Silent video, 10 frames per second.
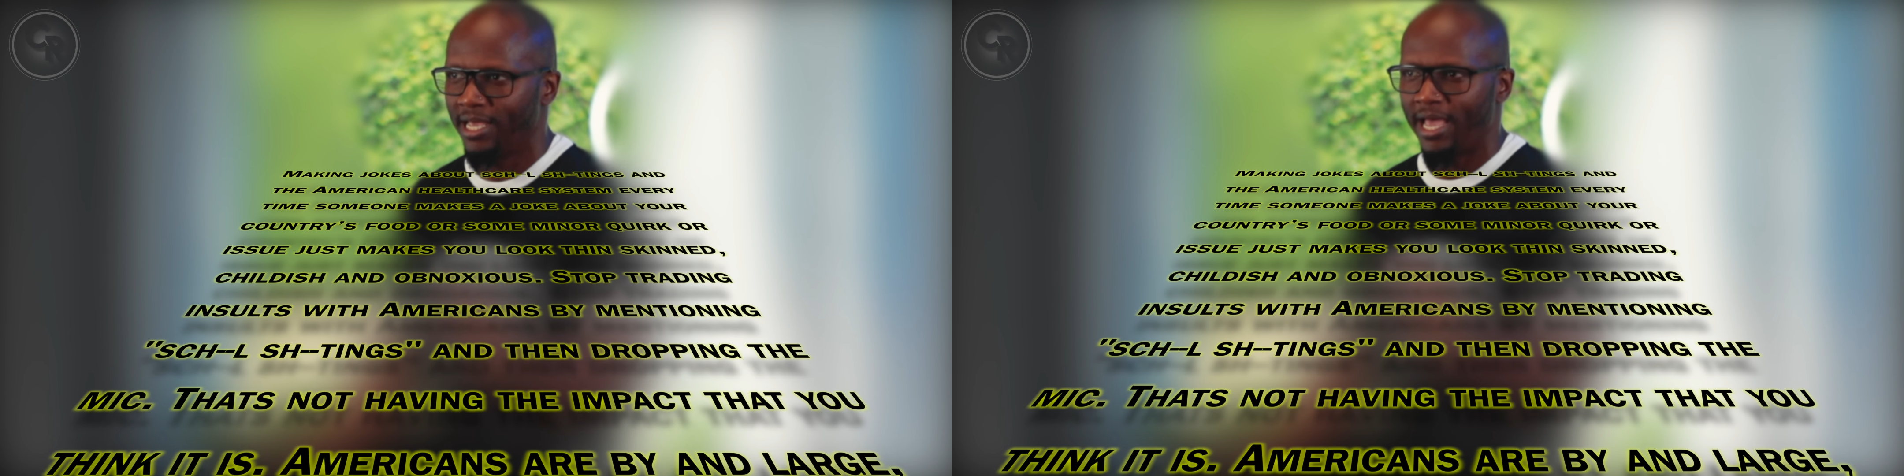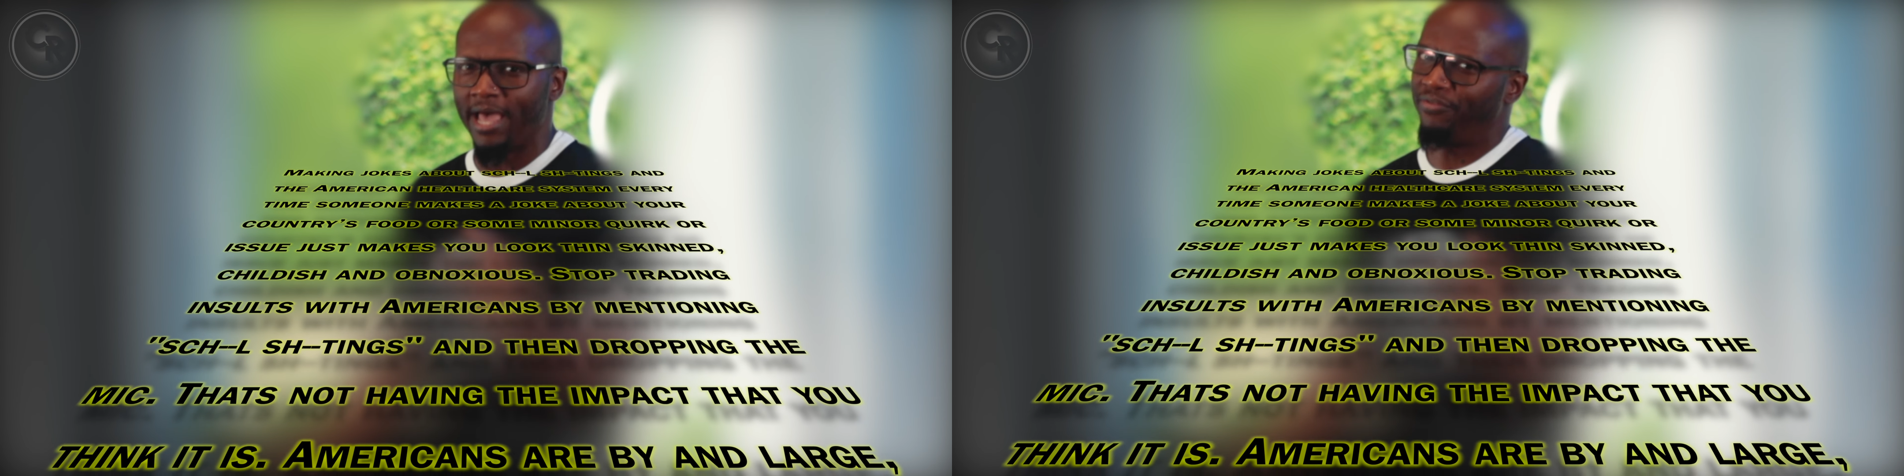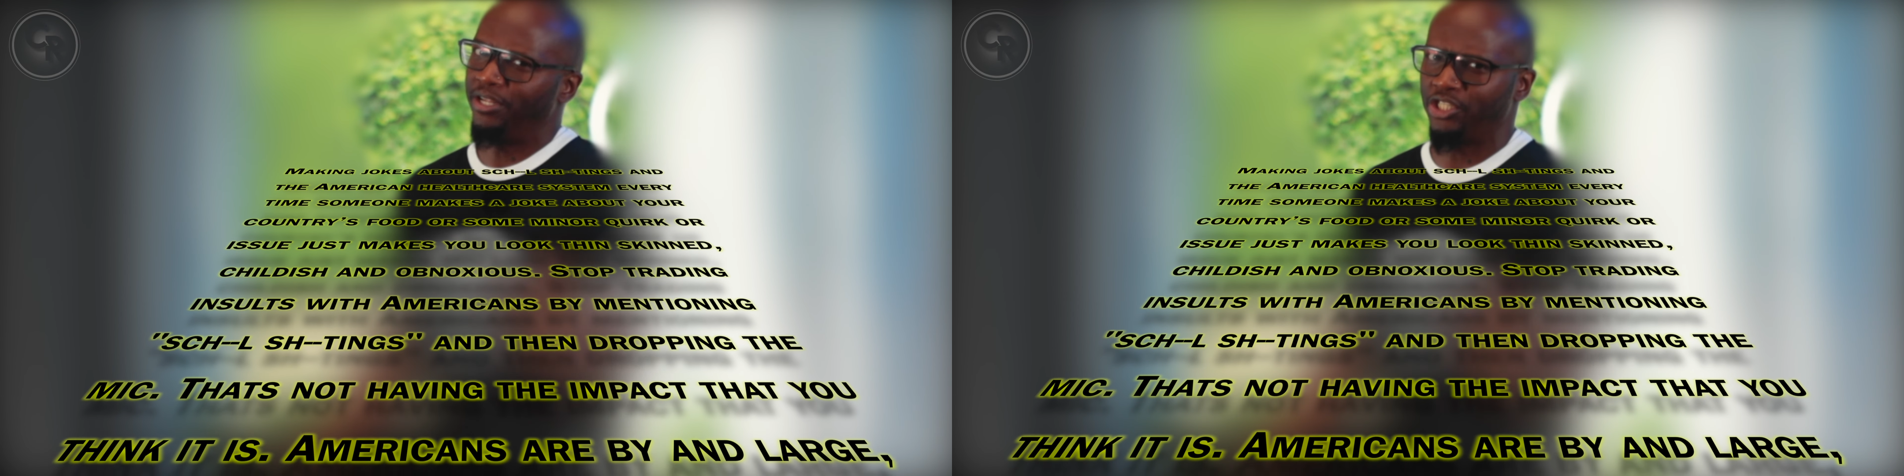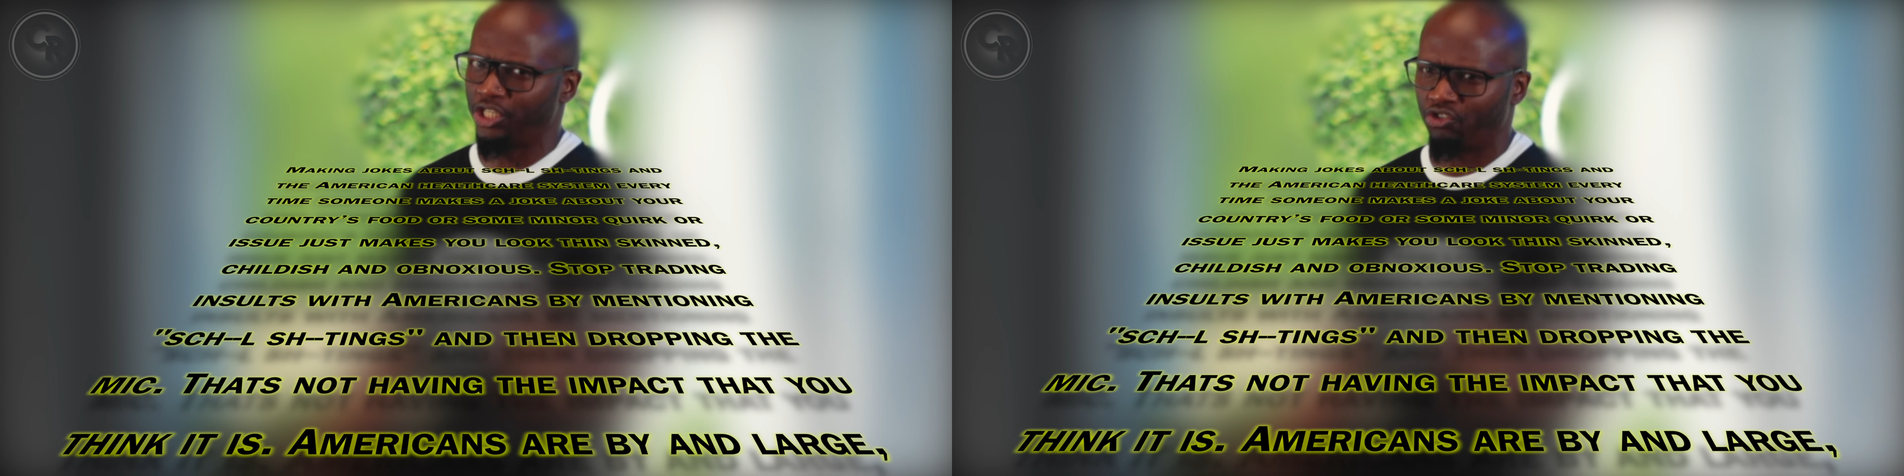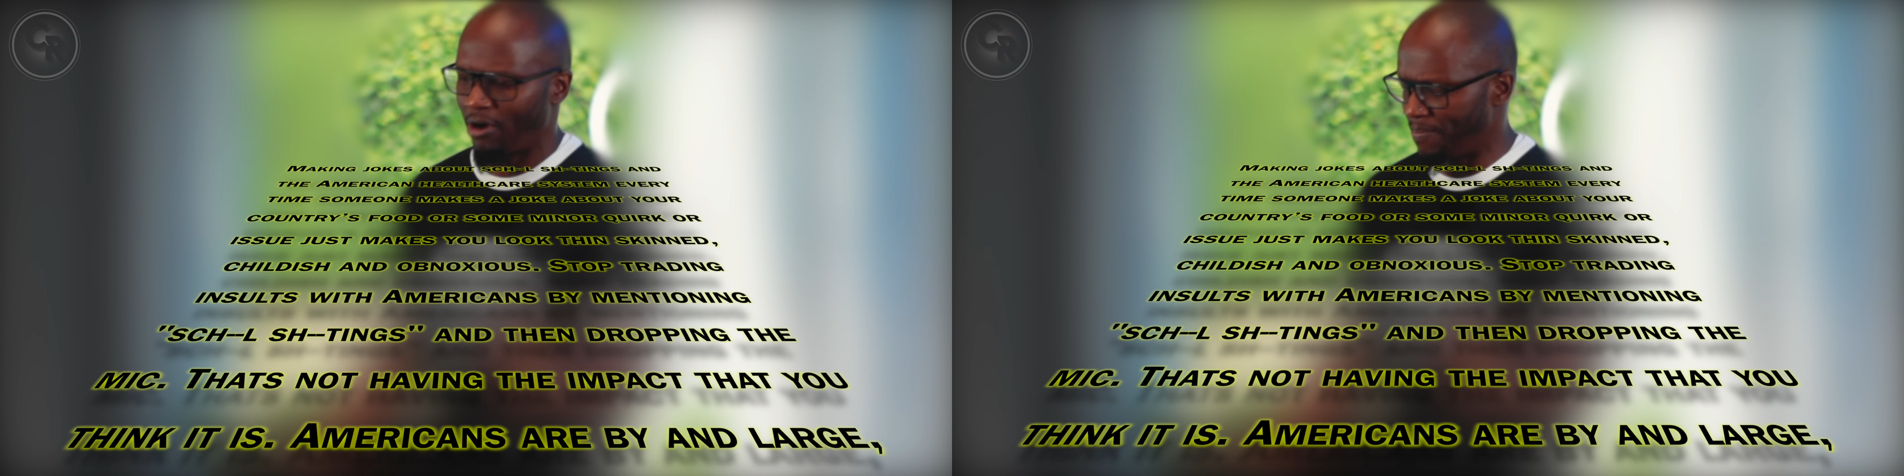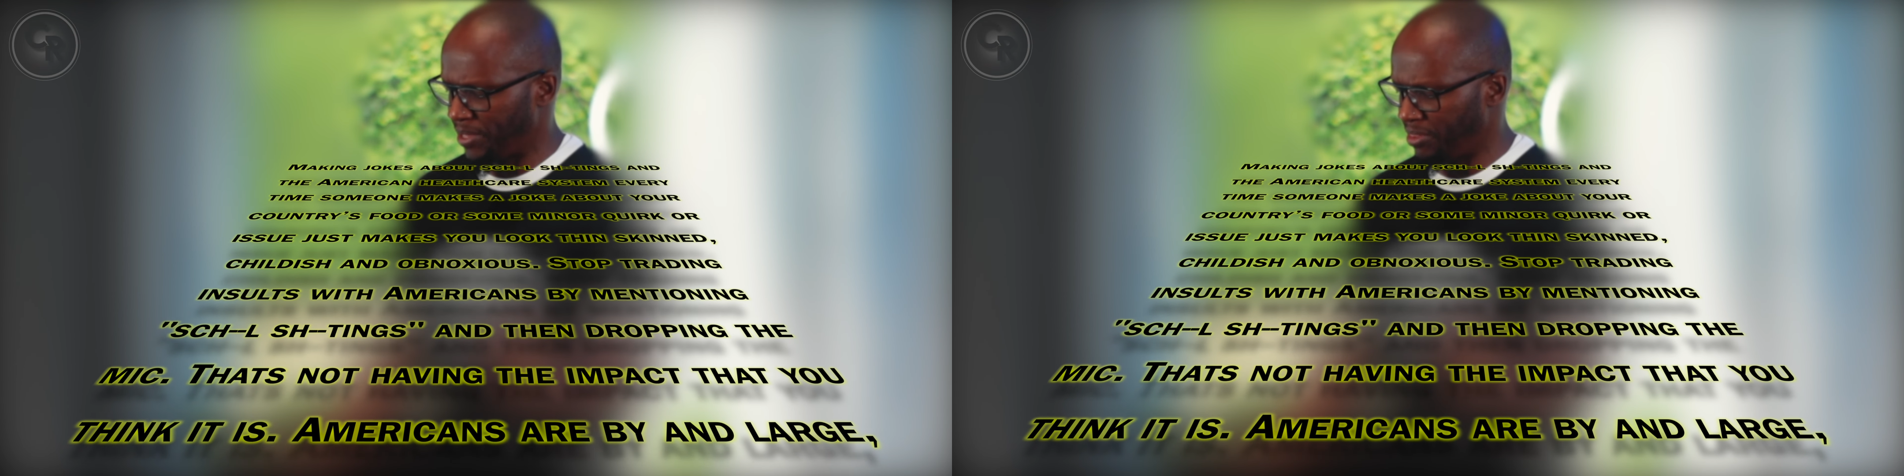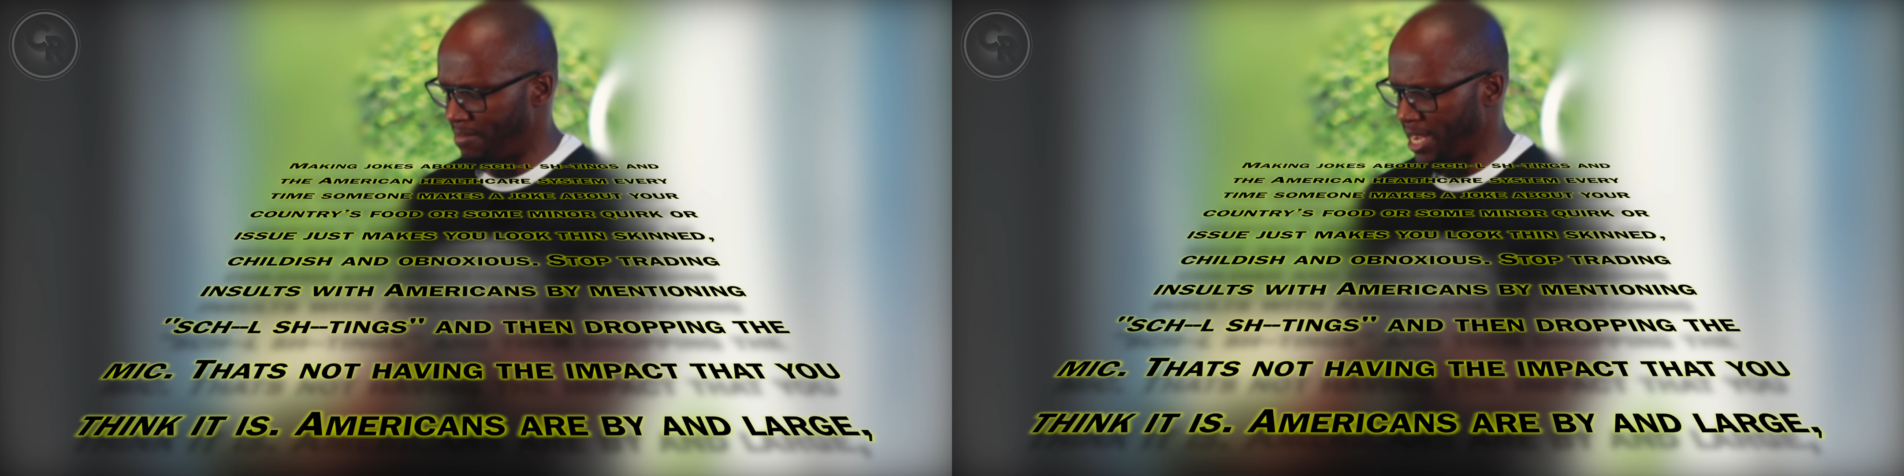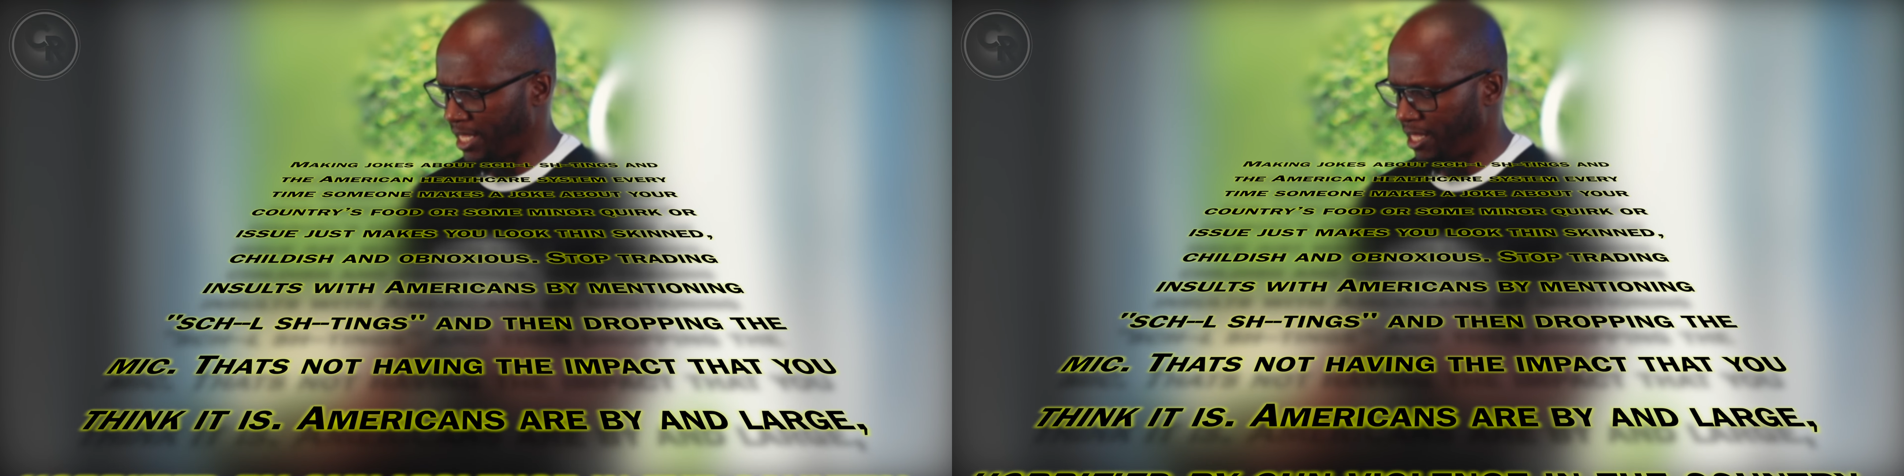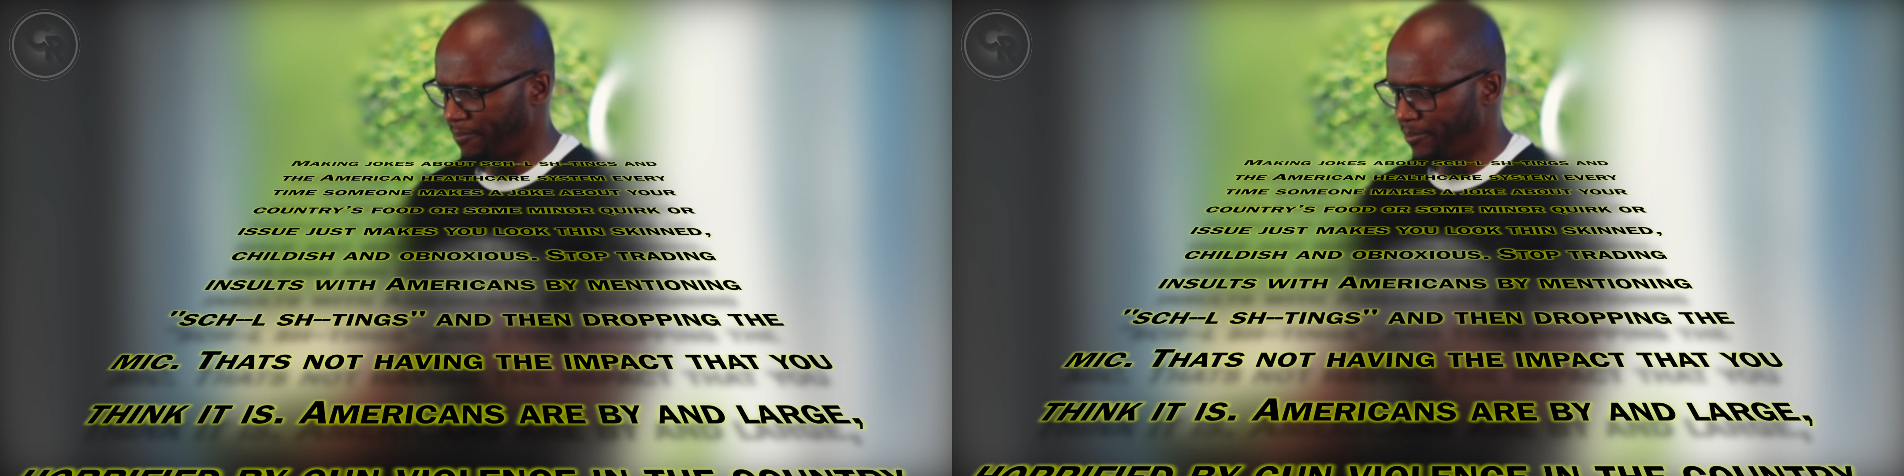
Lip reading: and then just dropping the mic.